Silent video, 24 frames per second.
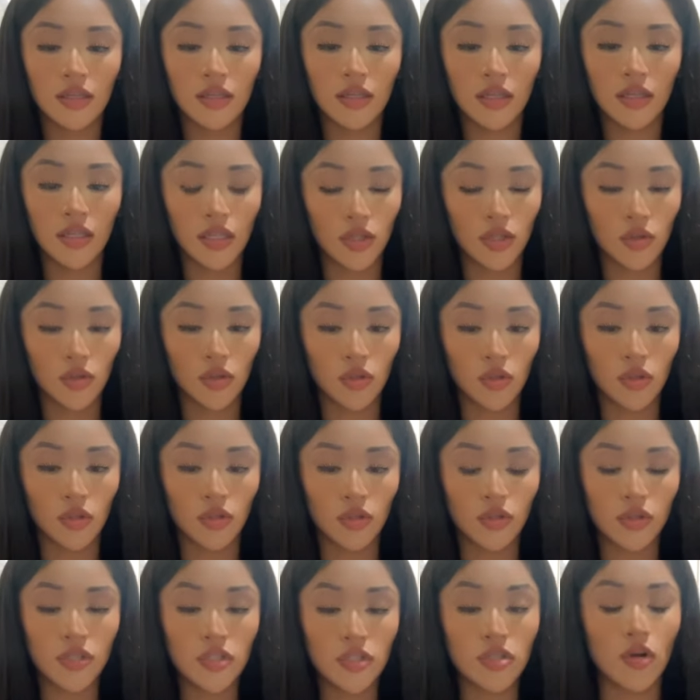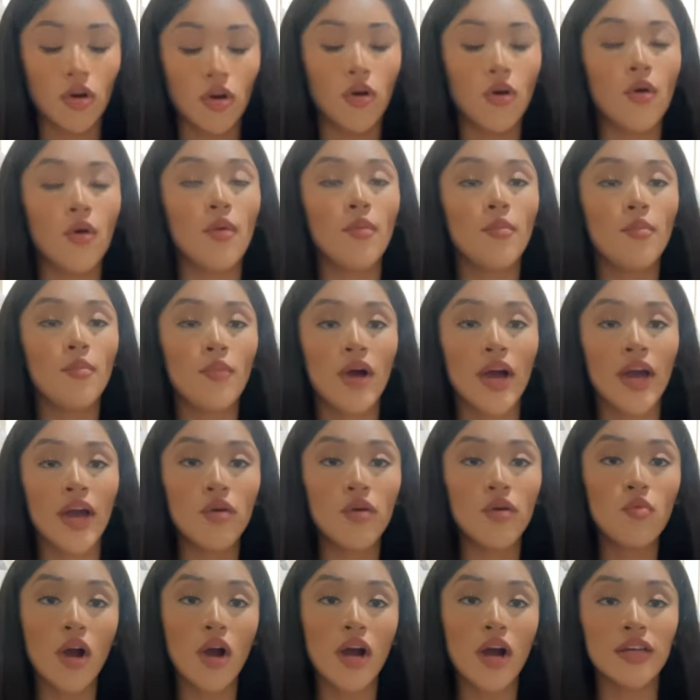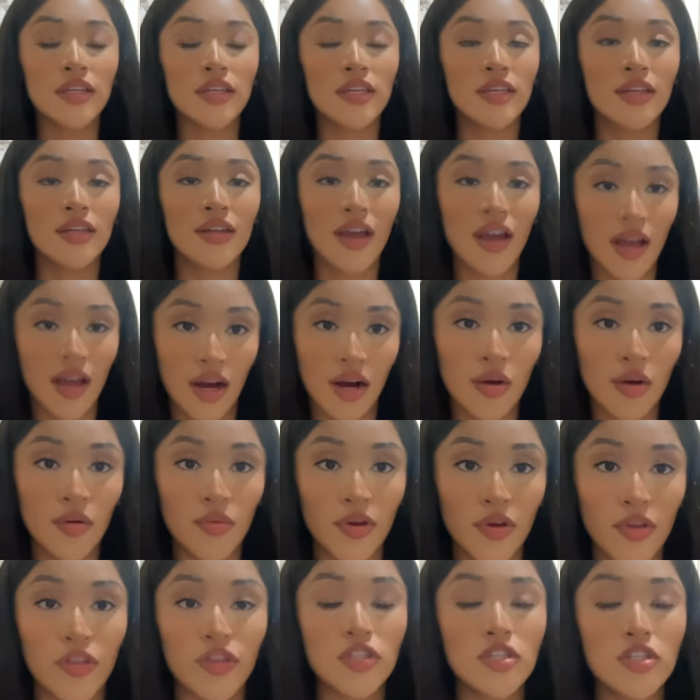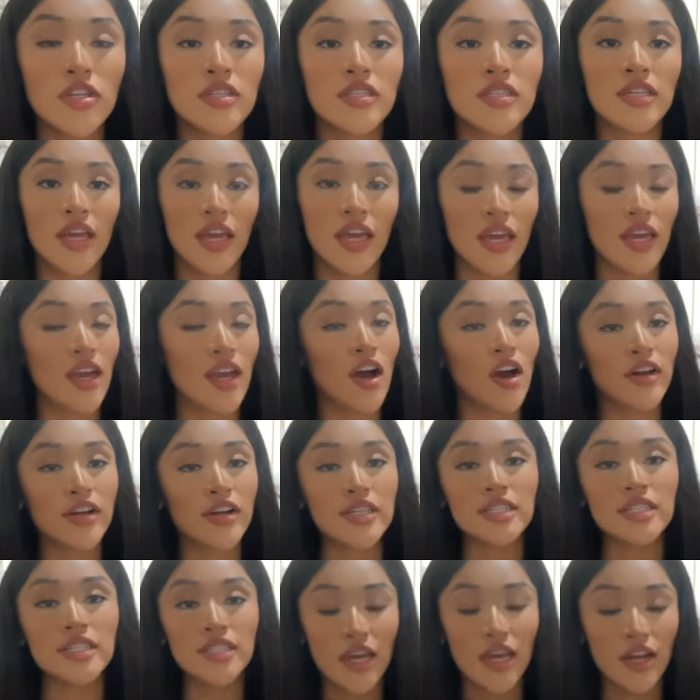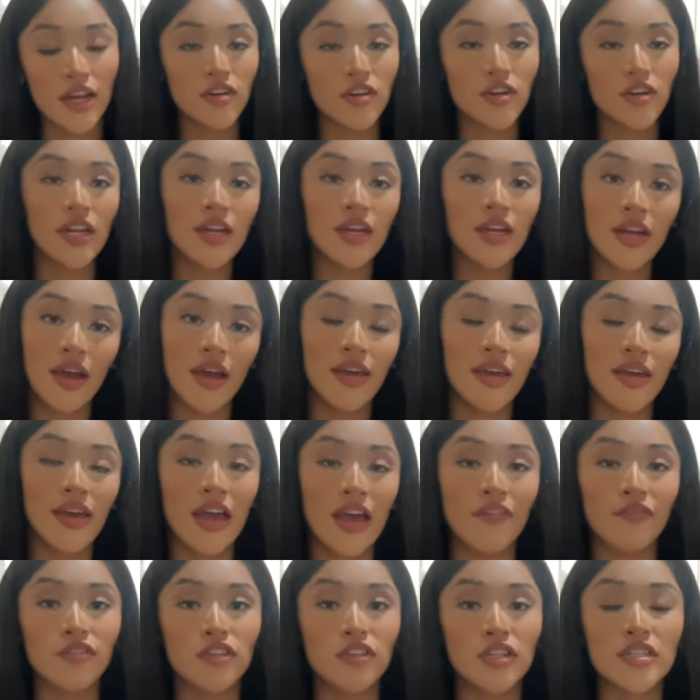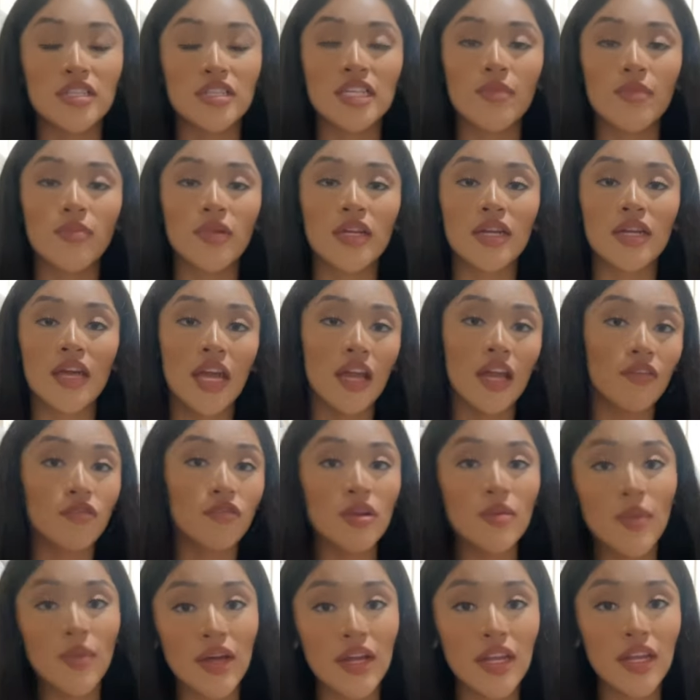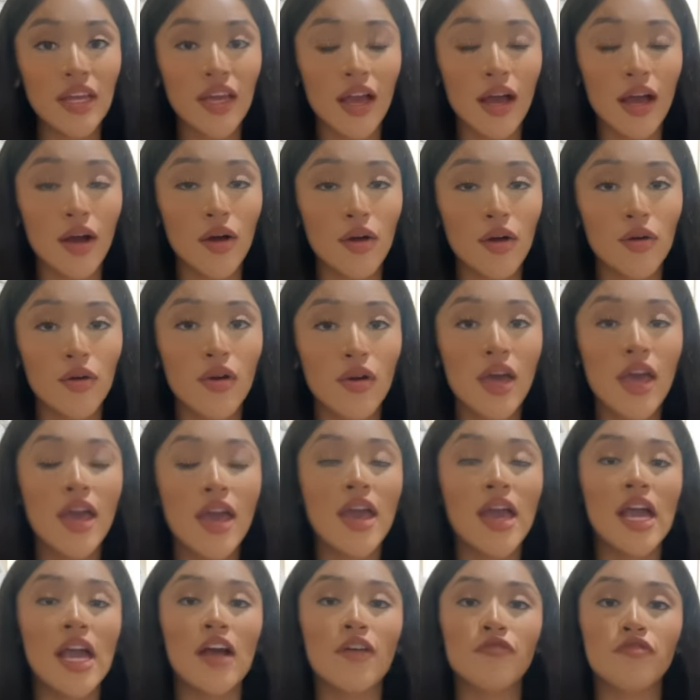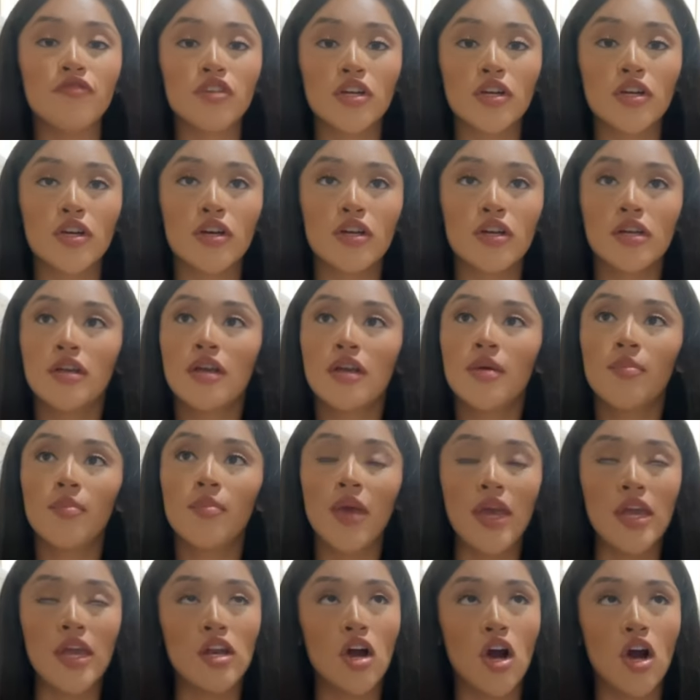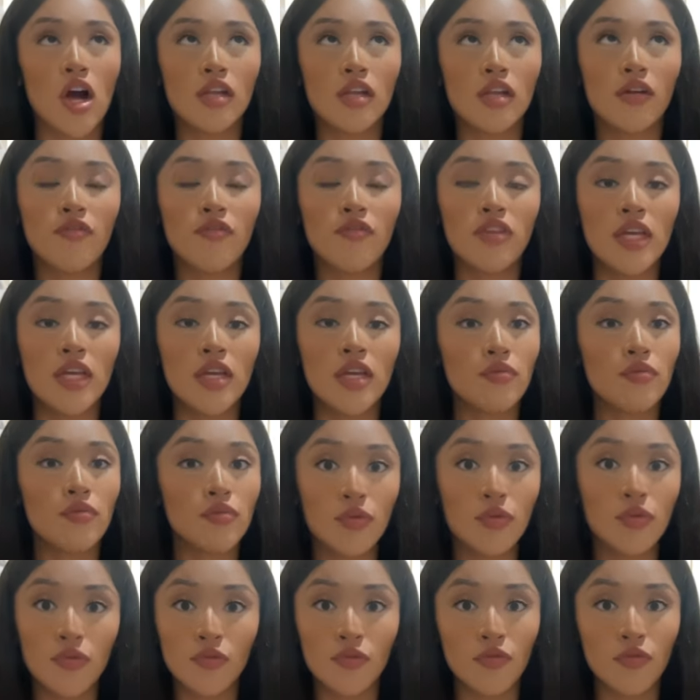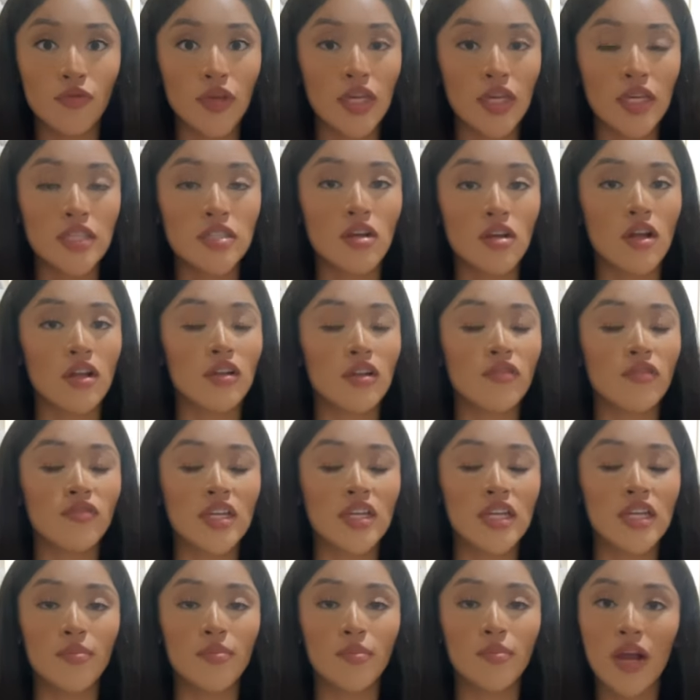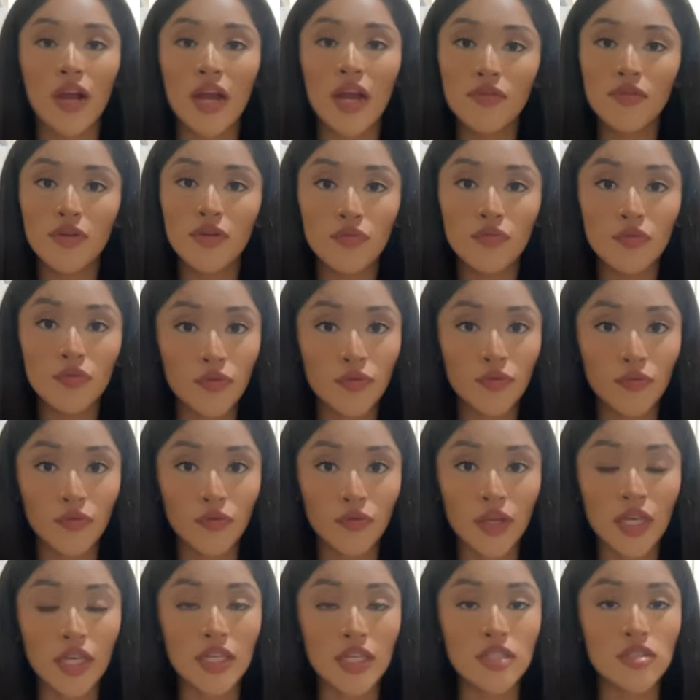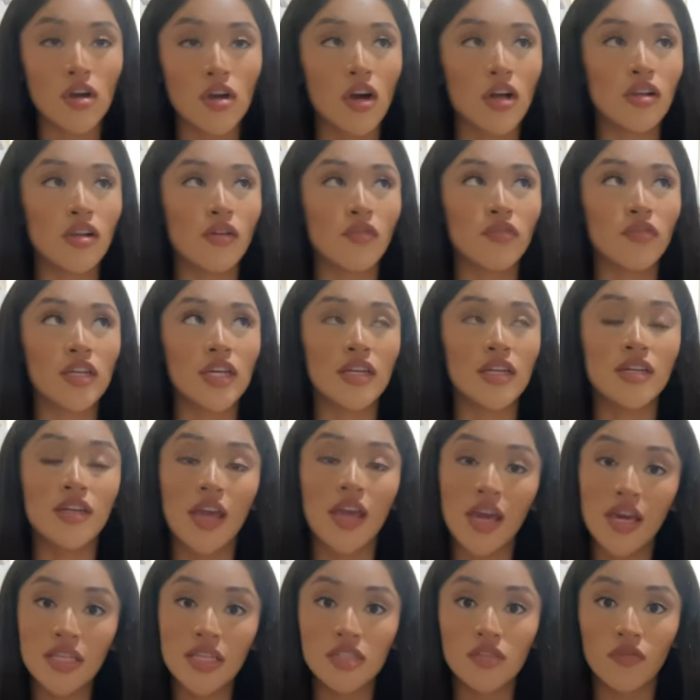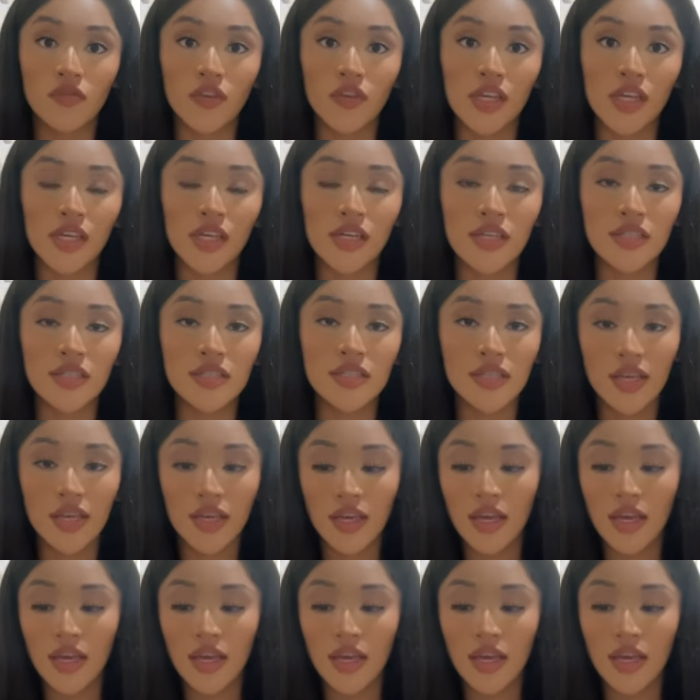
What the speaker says: equals, so my walking out with today on a Saturday night after tipping everybody out, after paying all of the room fees, all of the private room fees, all of the dance fees,